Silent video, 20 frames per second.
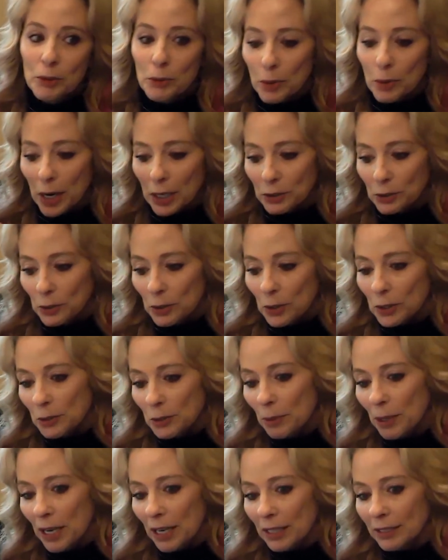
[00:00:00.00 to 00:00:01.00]
in
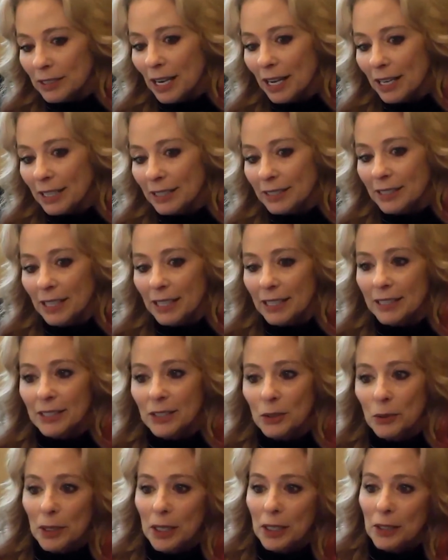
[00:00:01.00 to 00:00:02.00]
retrospect,
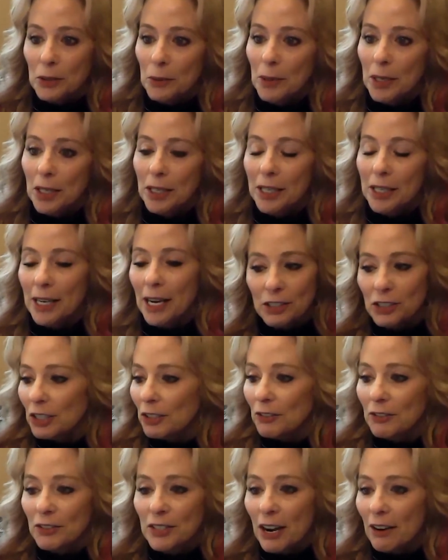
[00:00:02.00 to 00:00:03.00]
hindsight's 2020, I should
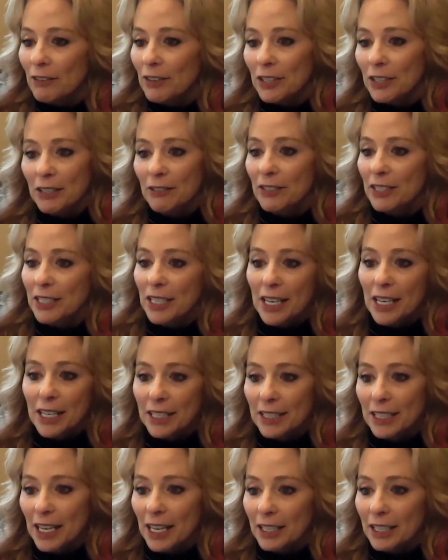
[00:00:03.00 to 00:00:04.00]
have never even
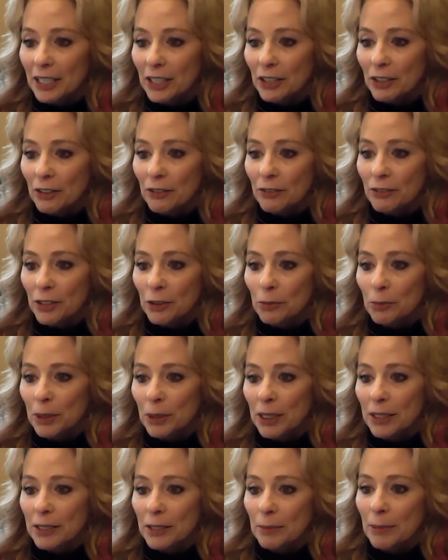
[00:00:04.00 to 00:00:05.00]
taken that interview
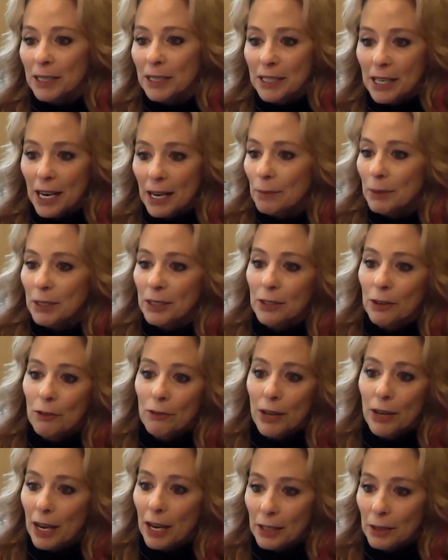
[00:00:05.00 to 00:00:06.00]
because my time is
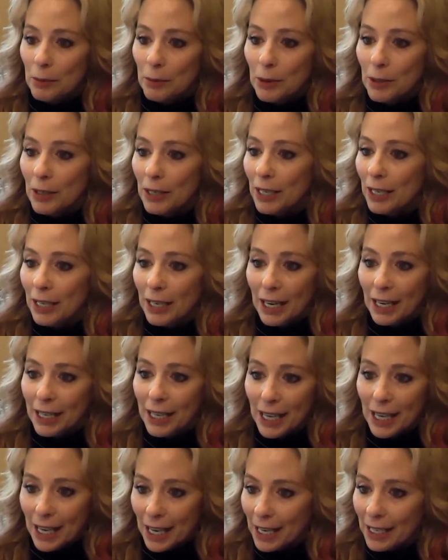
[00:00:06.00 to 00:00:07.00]
so valuable and I
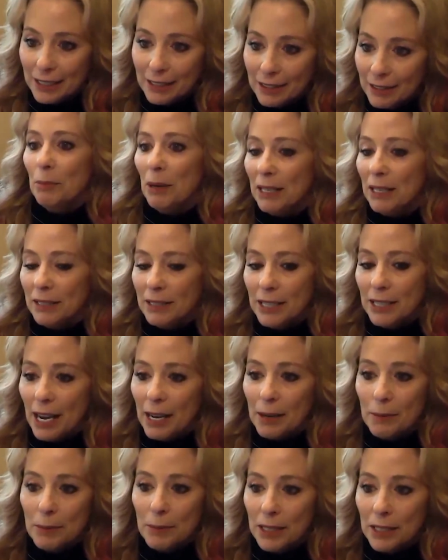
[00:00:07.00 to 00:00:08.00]
can't spend
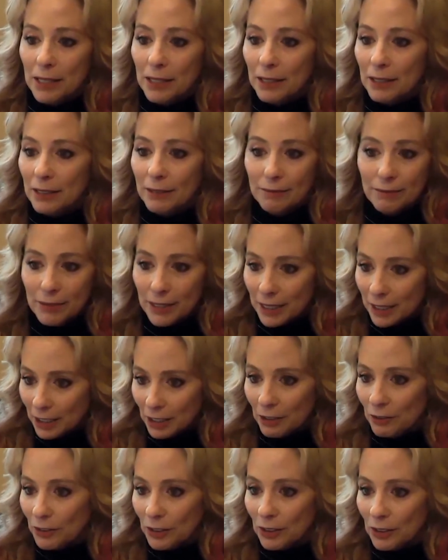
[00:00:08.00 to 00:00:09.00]
time in an
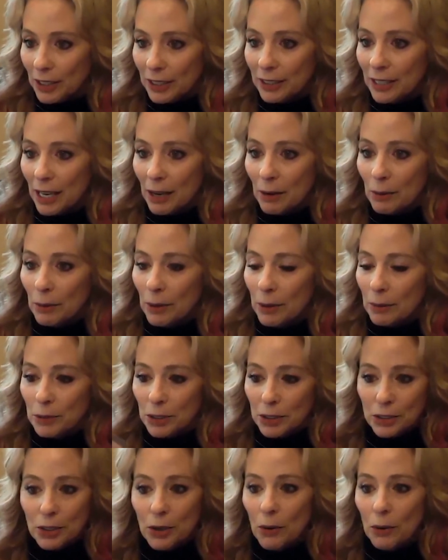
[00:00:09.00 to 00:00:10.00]
interview like that where I'm
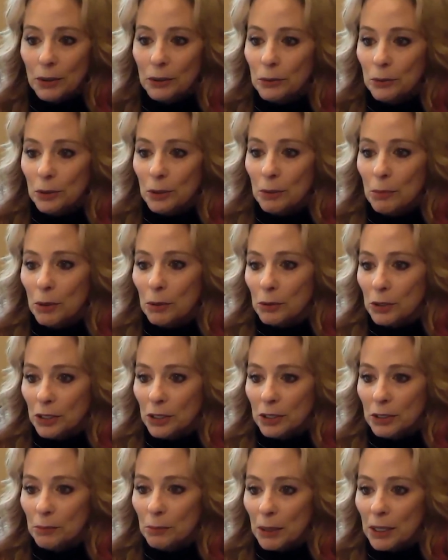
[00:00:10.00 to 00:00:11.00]
just going through the
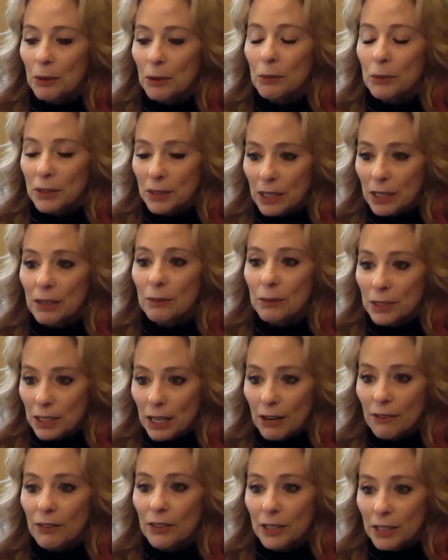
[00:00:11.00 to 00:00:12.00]
motions. But it was
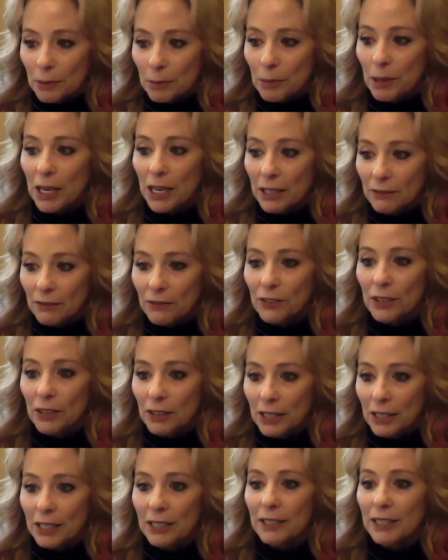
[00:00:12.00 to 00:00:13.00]
definitely
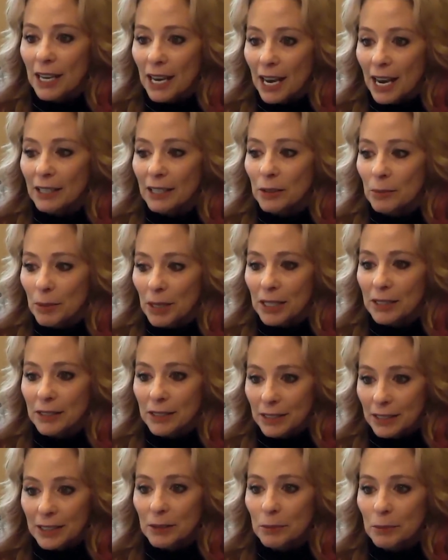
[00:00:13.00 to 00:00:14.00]
painful, and the
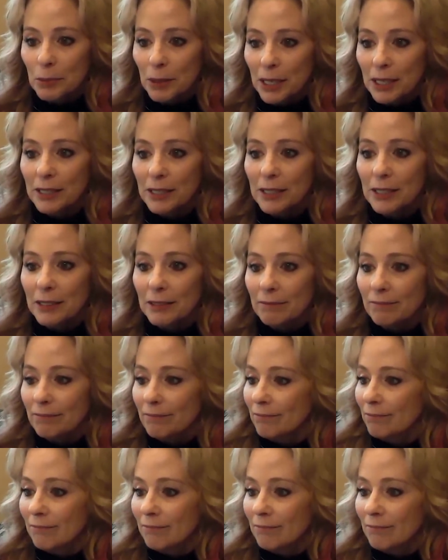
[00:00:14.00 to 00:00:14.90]
AcuMax explained it